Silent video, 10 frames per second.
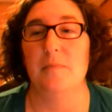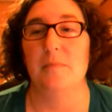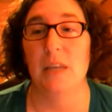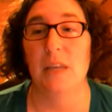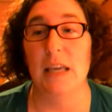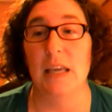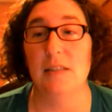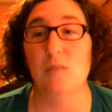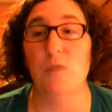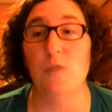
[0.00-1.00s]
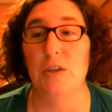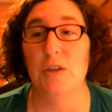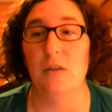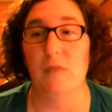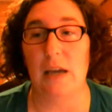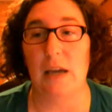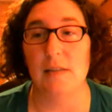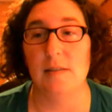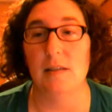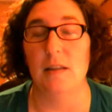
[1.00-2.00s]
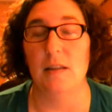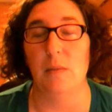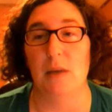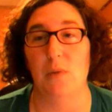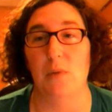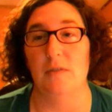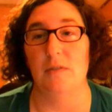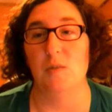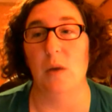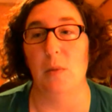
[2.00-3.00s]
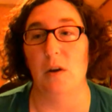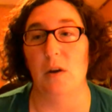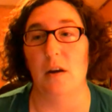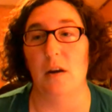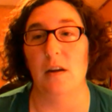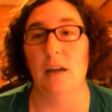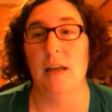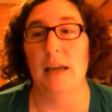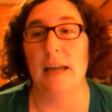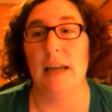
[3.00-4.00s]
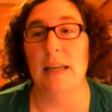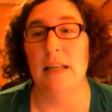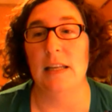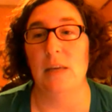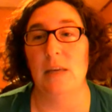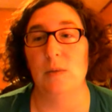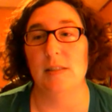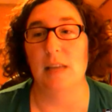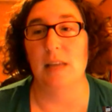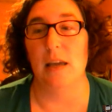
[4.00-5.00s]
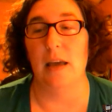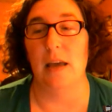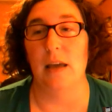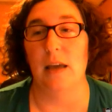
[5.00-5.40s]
he had some really good advice in the main part of his webinar. And in it he was saying that,